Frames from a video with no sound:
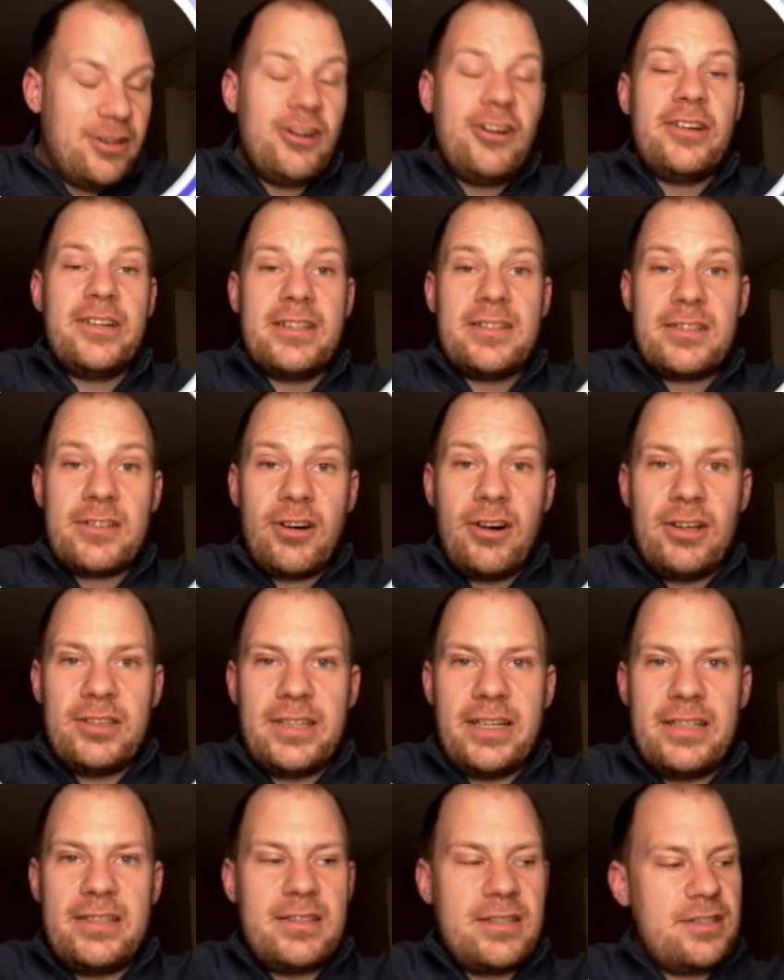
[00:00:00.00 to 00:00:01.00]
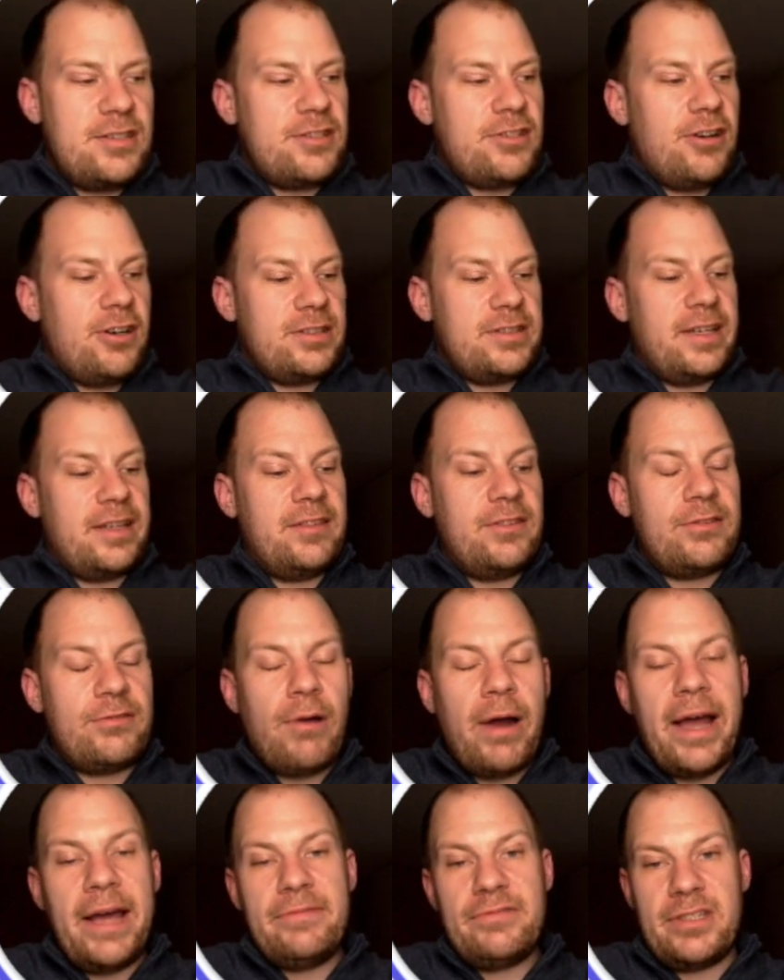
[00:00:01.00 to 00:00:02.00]
earnings call that it's a stock that
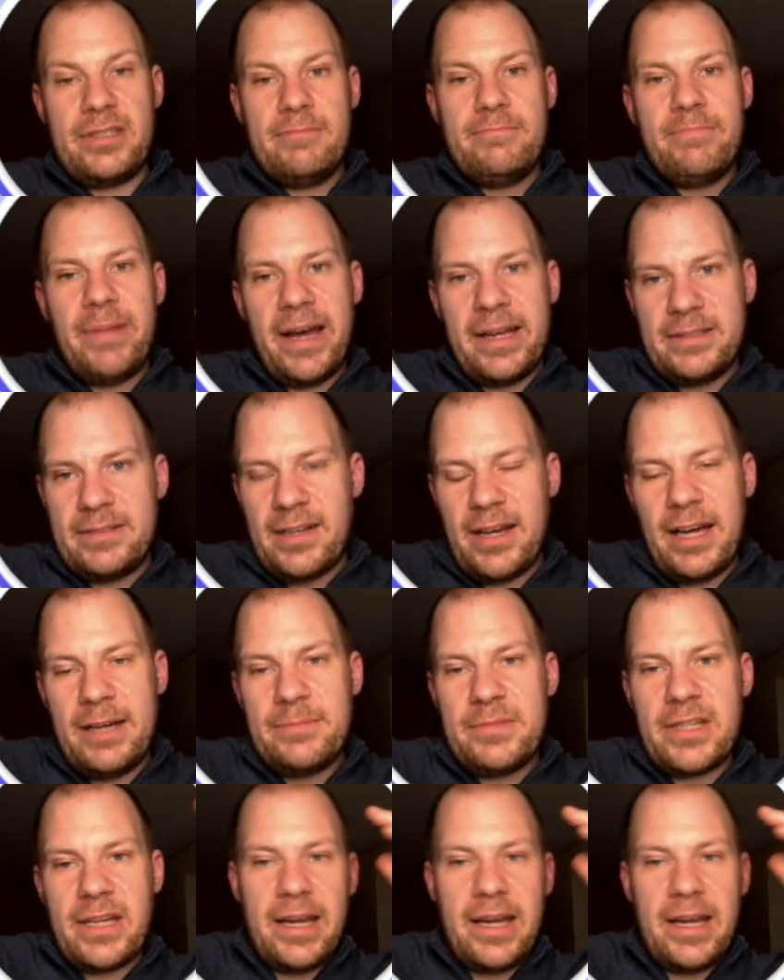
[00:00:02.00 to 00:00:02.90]
thrives in bad times,